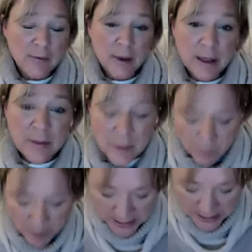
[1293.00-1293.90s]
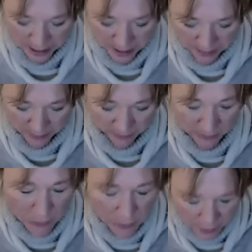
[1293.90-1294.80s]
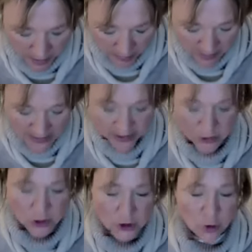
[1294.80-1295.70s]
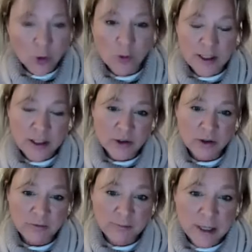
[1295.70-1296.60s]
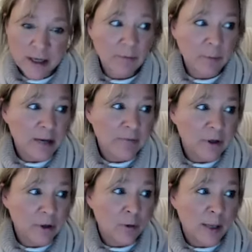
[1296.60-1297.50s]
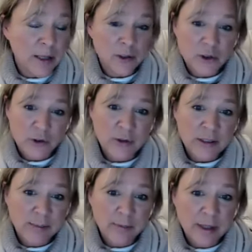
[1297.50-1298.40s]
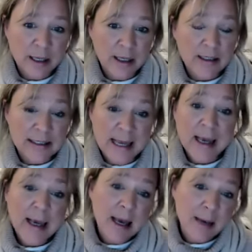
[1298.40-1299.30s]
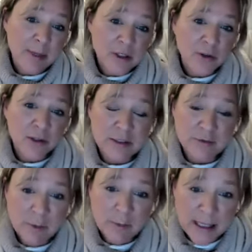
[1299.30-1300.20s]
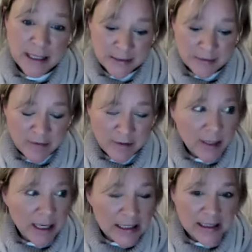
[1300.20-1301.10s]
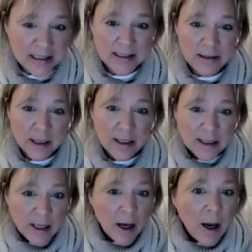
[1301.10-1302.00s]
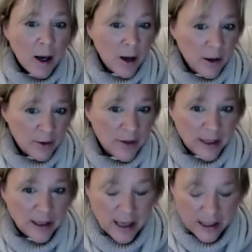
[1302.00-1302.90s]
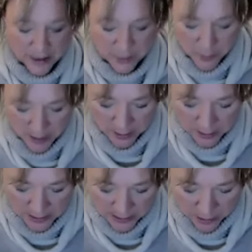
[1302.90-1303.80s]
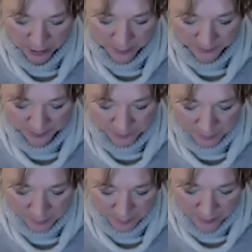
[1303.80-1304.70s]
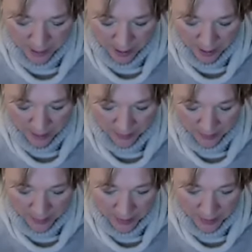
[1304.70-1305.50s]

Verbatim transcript: in the right time for the right reason. Always do it from love. Whenever you're about to do something, say, "Am I doing this from a place of love?" I'm getting this heart thing again as well. So. Um,